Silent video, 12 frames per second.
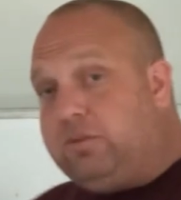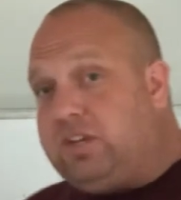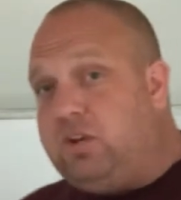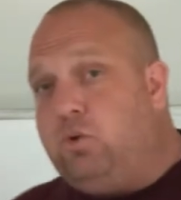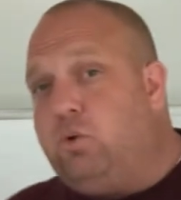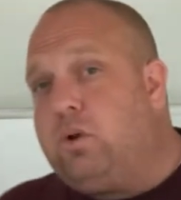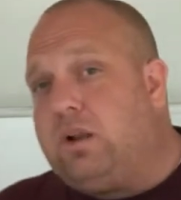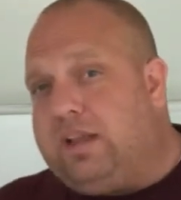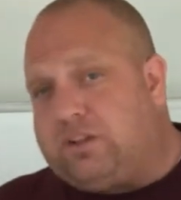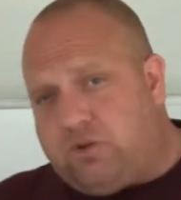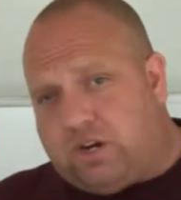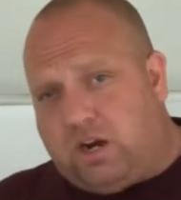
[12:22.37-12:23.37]
say, ooh, an
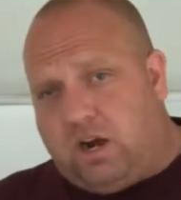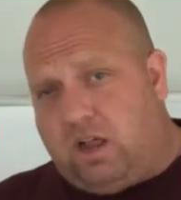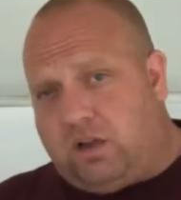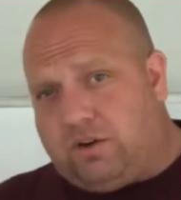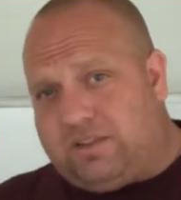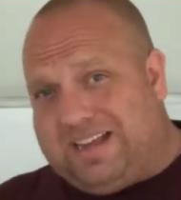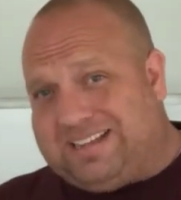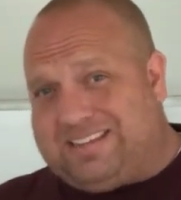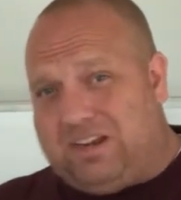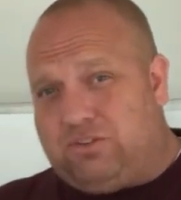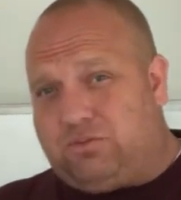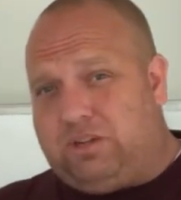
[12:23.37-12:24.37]
electric collar, that
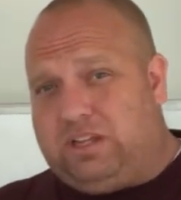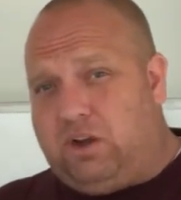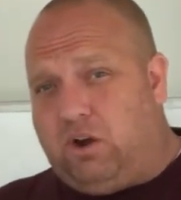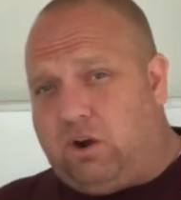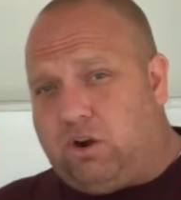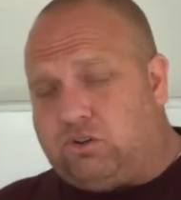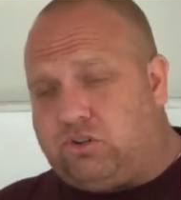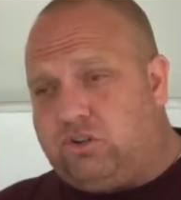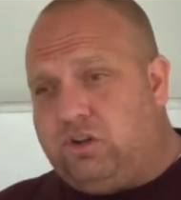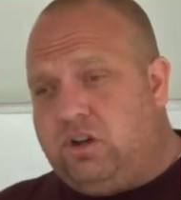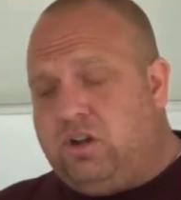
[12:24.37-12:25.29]
sounds really harsh.